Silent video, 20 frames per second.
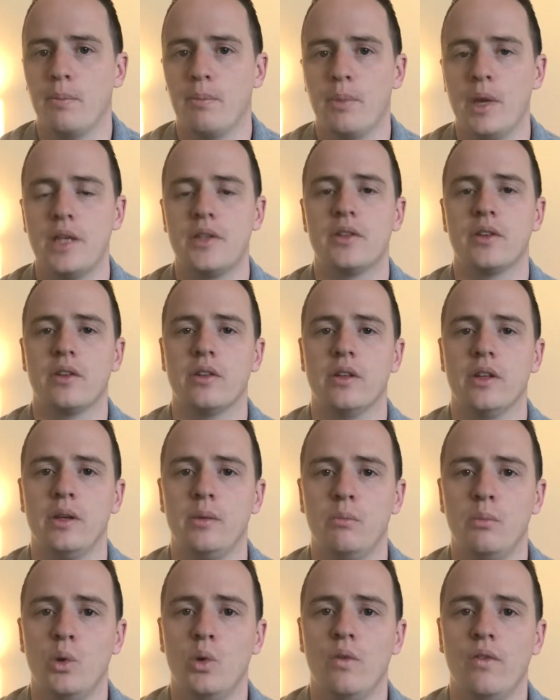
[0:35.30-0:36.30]
basically
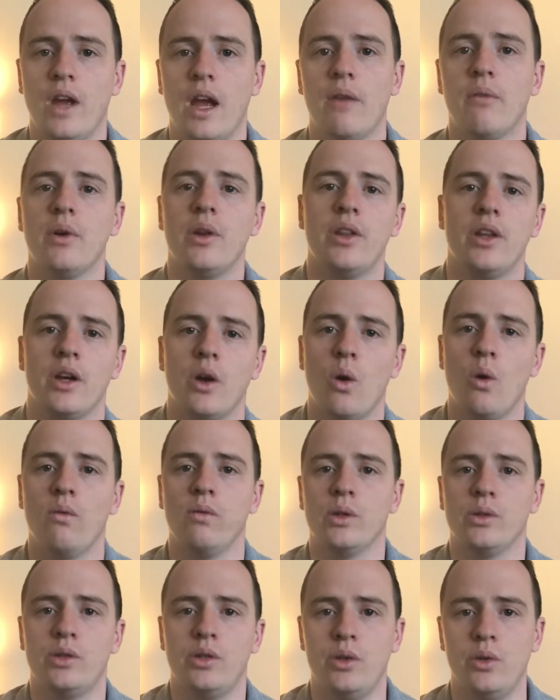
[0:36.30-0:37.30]
move everything
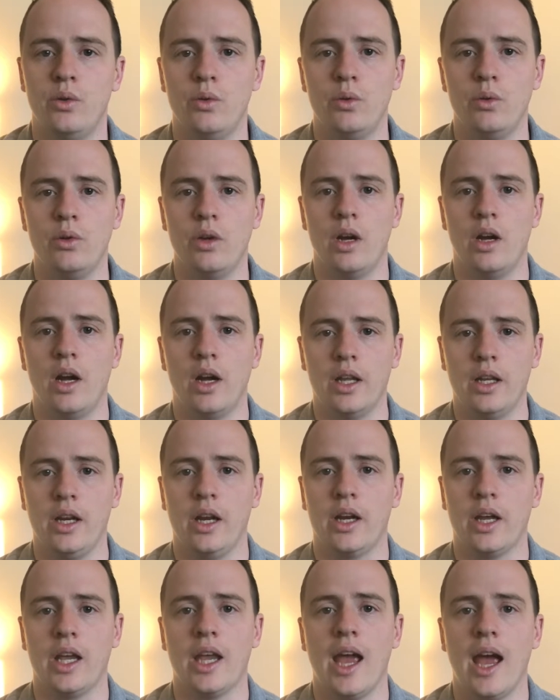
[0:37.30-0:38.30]
over to
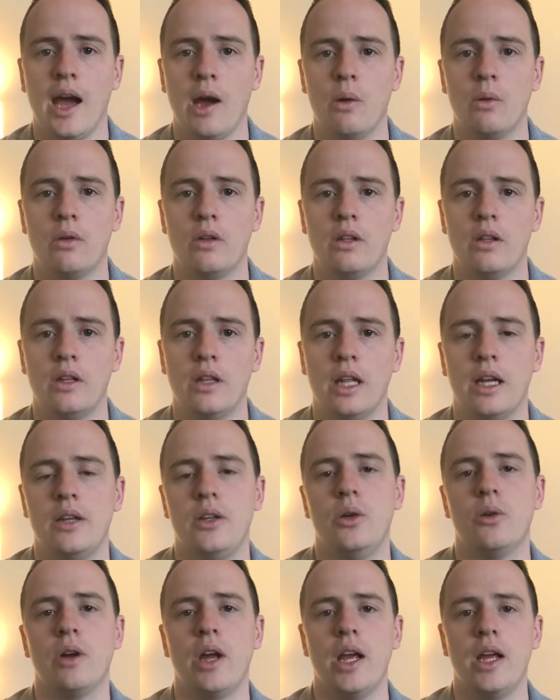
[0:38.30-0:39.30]
an account that
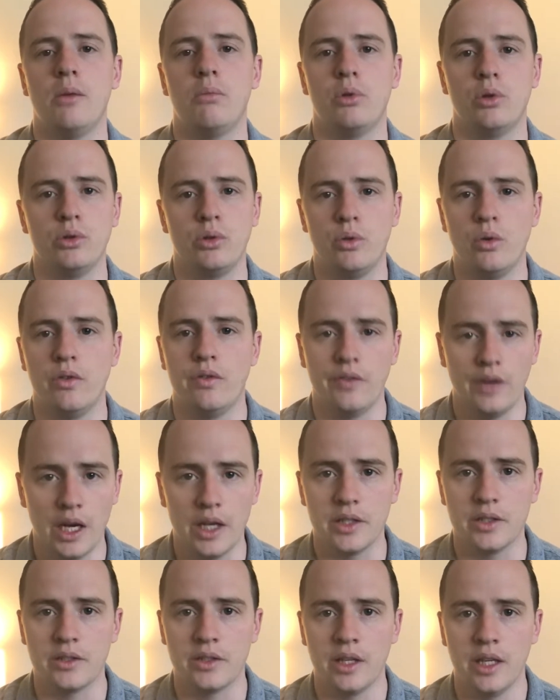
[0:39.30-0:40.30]
you're able to
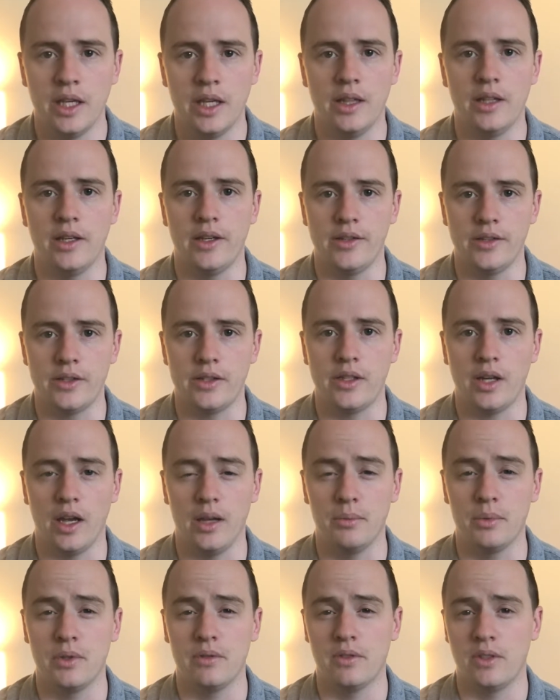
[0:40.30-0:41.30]
invest in these
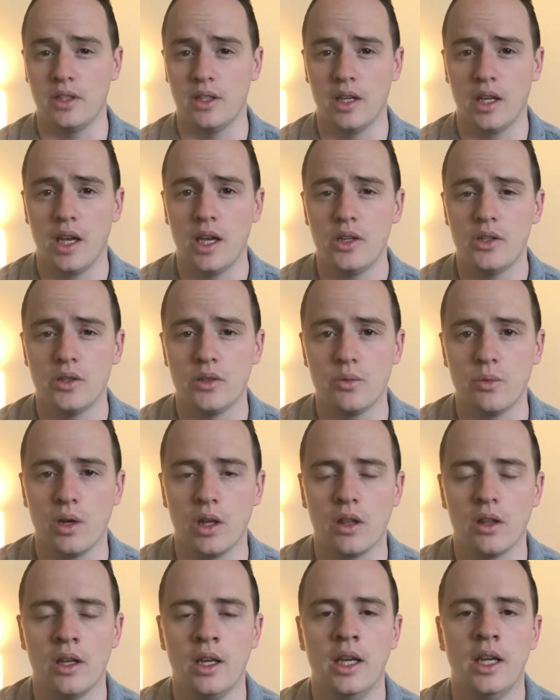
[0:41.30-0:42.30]
types of syndications
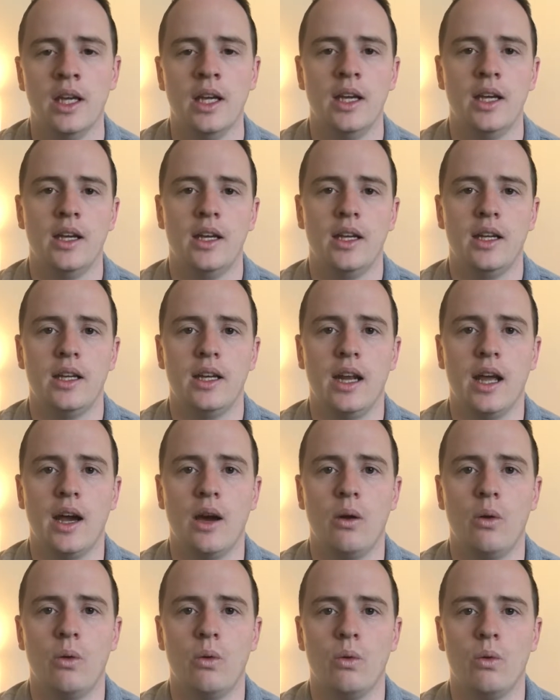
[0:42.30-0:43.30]
with.
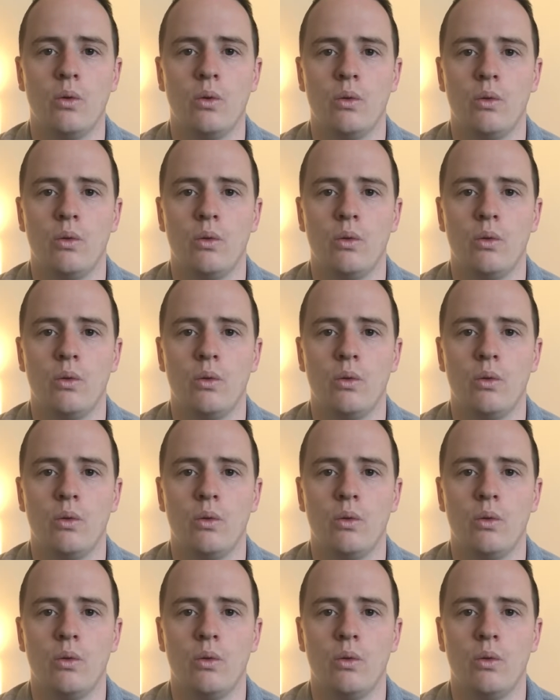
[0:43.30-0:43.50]
Now,